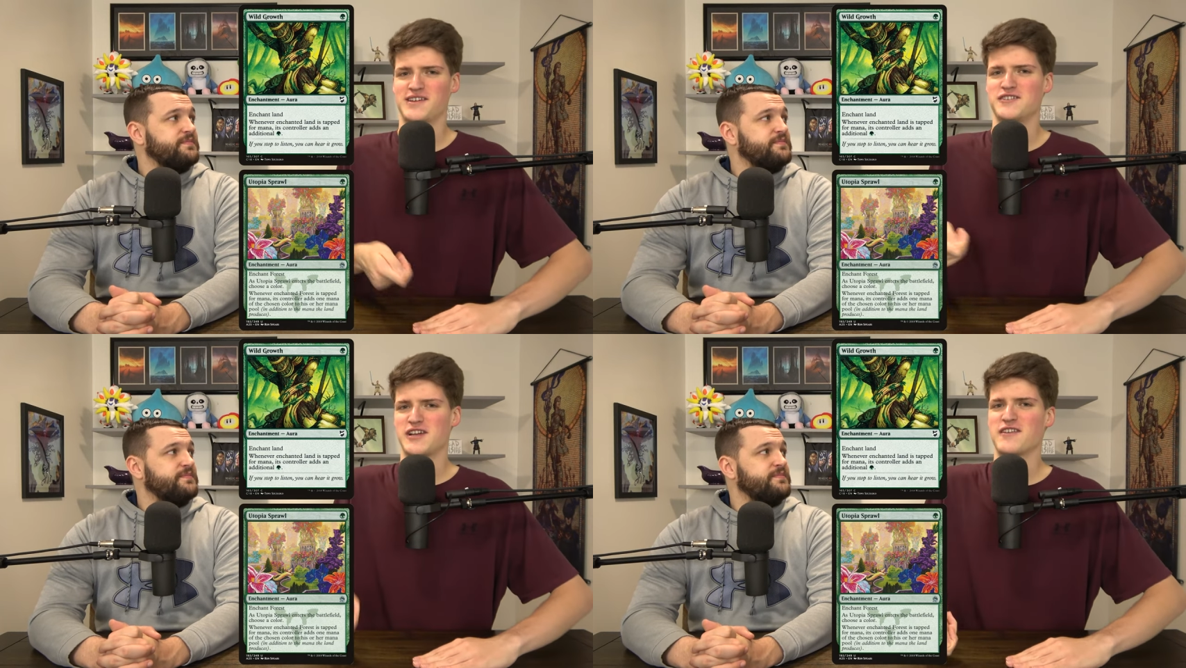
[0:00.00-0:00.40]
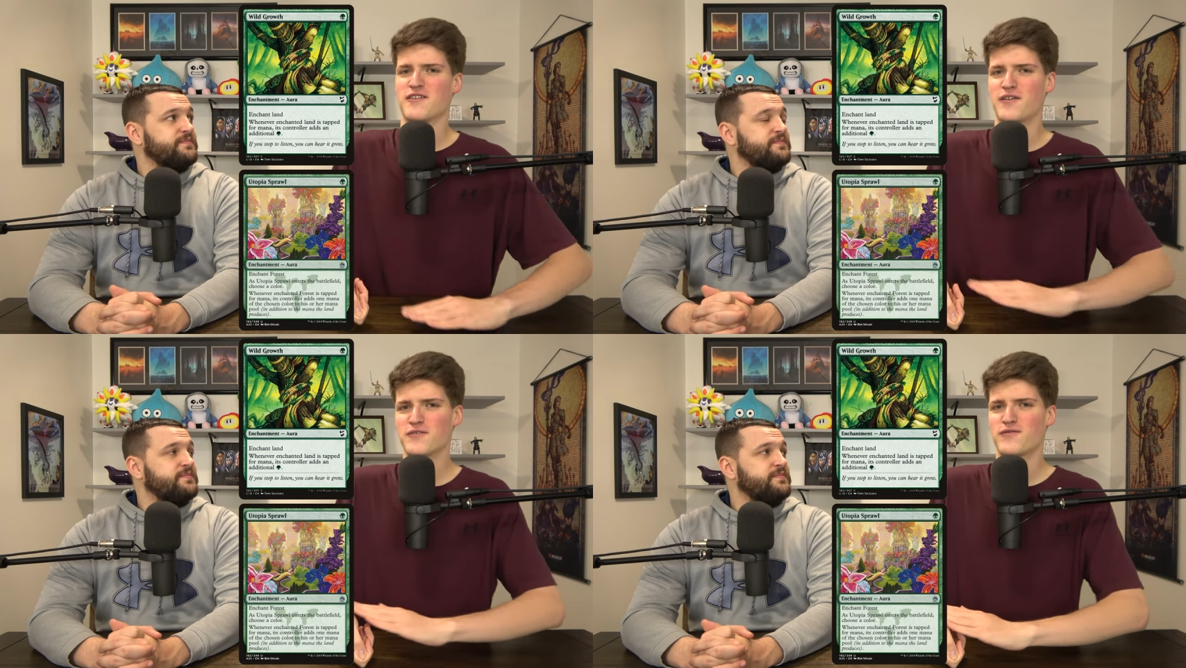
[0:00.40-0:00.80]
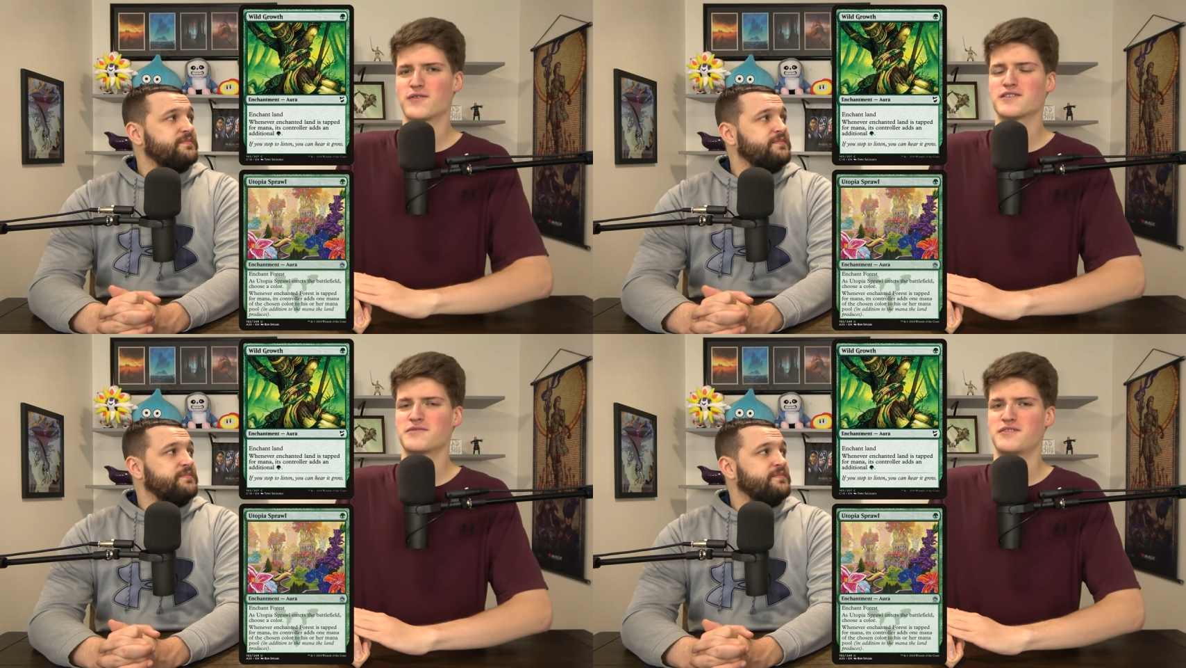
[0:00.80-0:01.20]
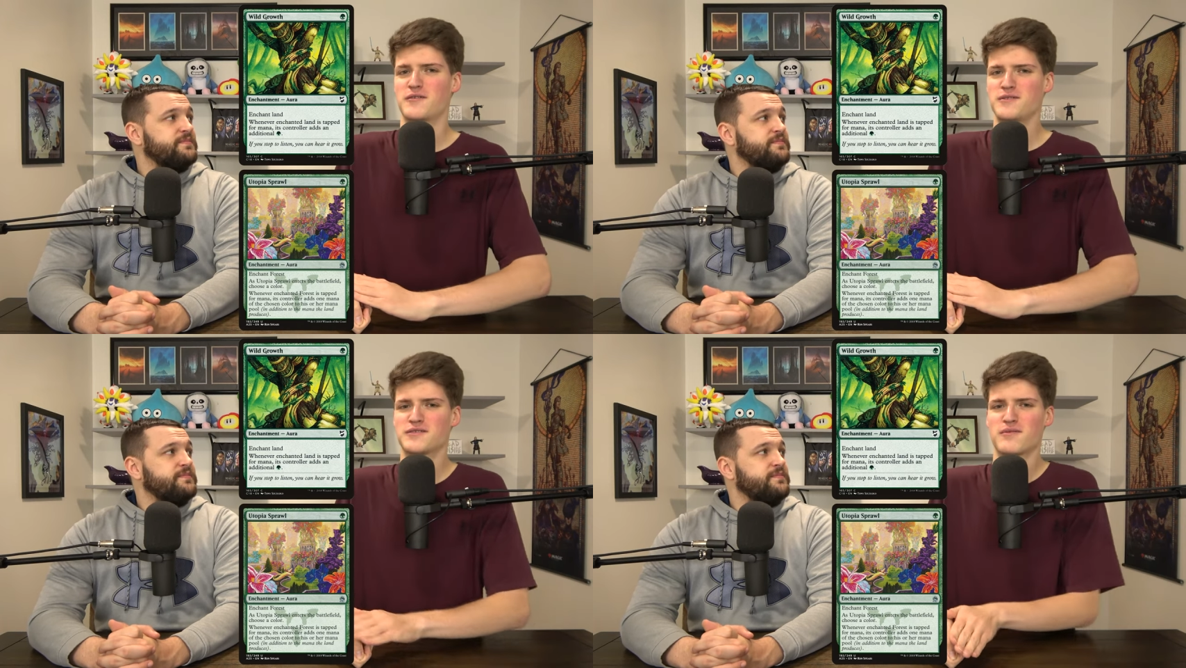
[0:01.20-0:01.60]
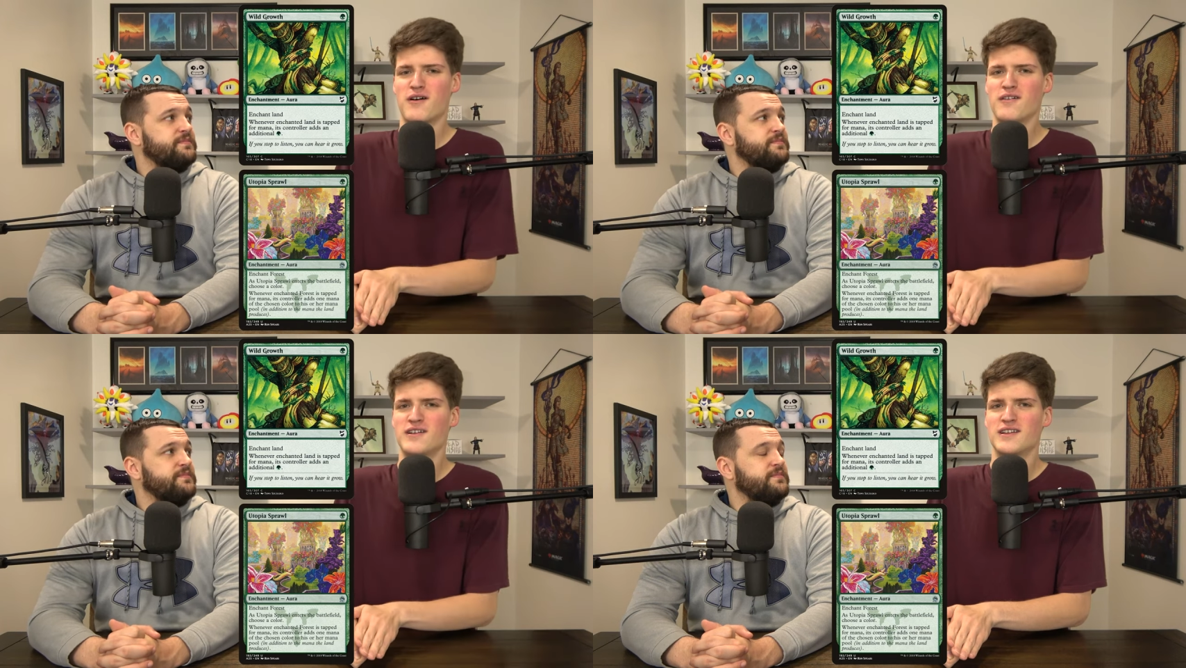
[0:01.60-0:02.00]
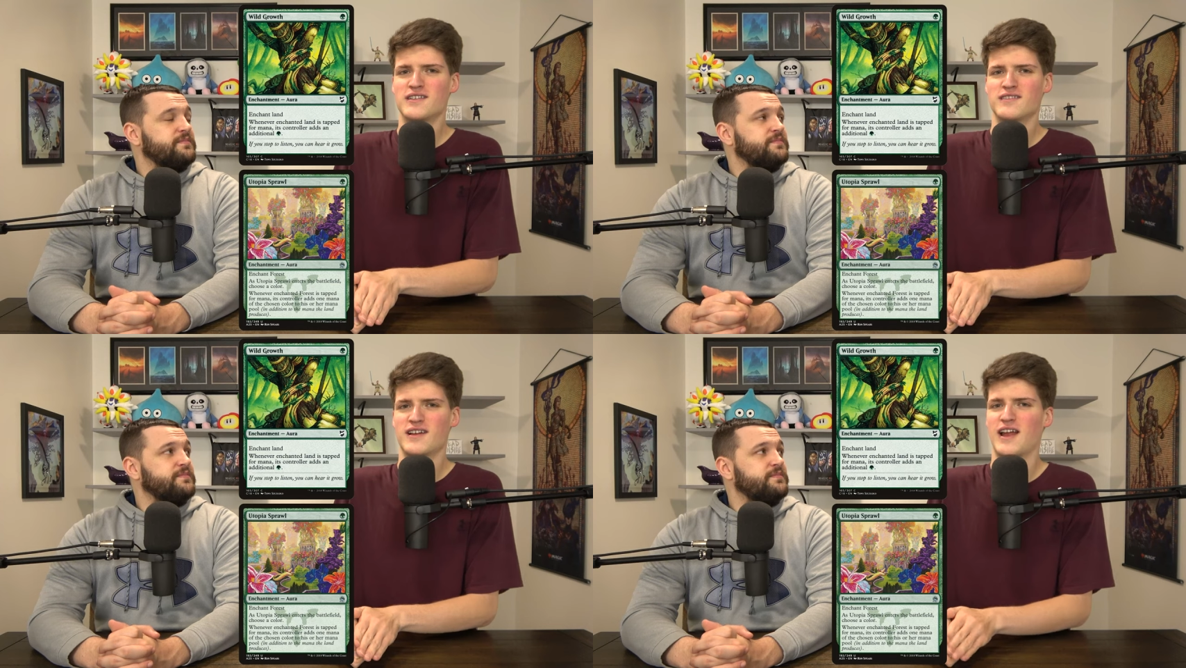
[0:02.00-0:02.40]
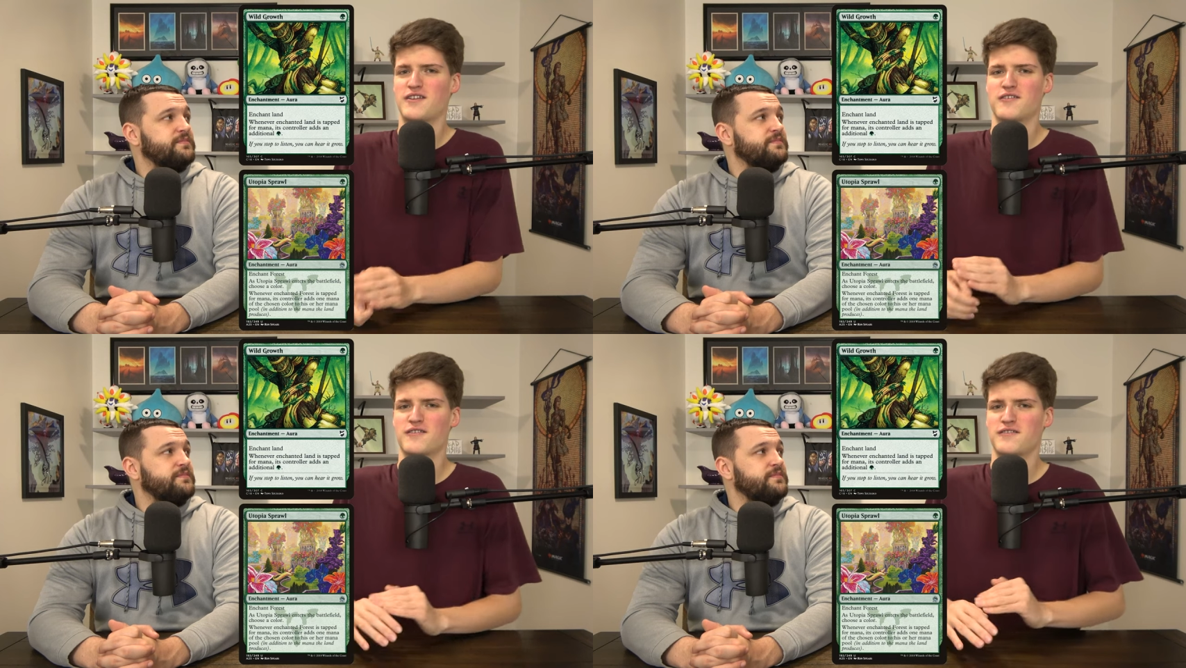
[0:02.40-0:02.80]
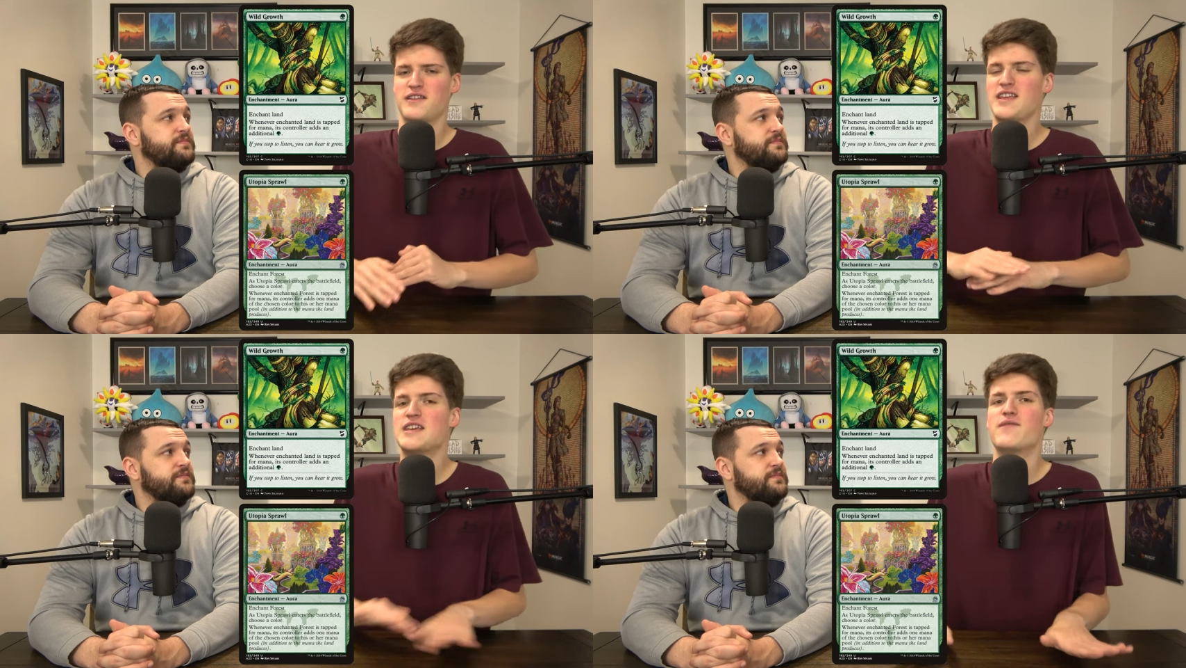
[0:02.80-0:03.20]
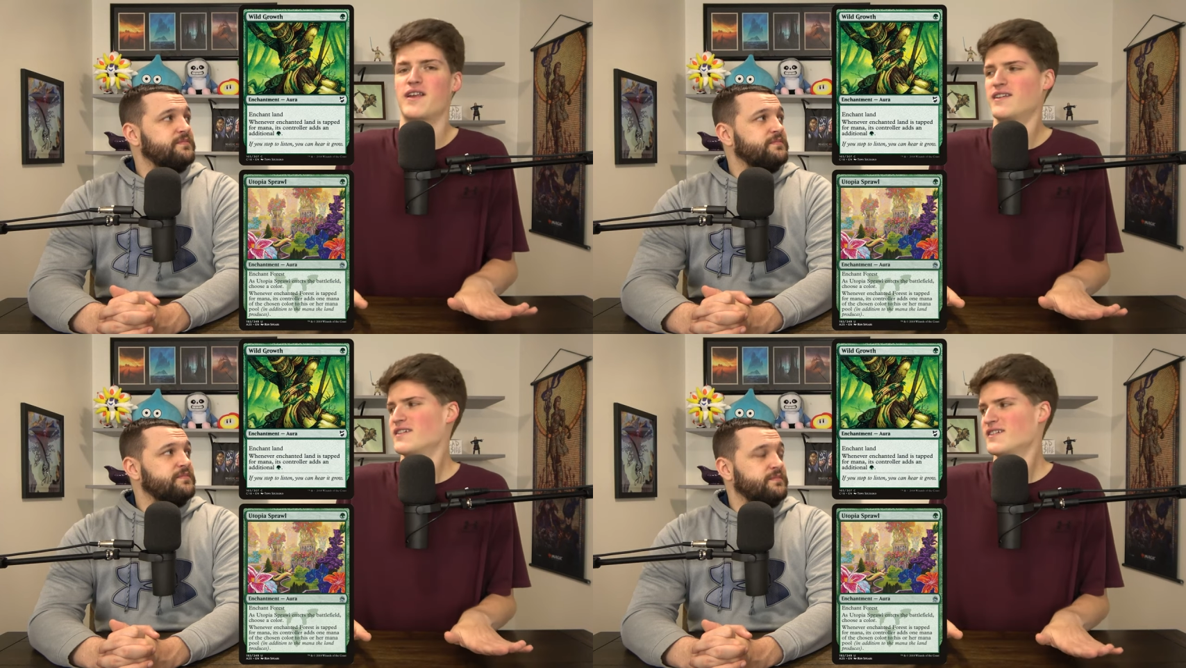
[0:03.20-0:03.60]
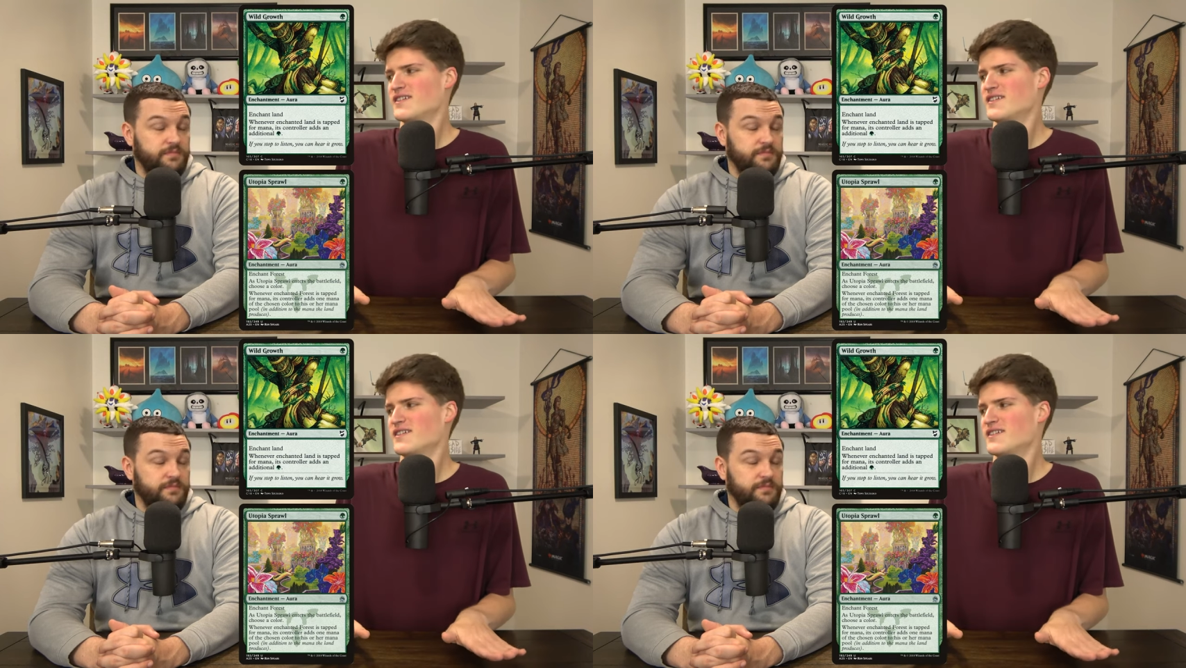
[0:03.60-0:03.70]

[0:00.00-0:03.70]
Speaker 1: enchant your other forest with Utopia Sprawl, and you're even.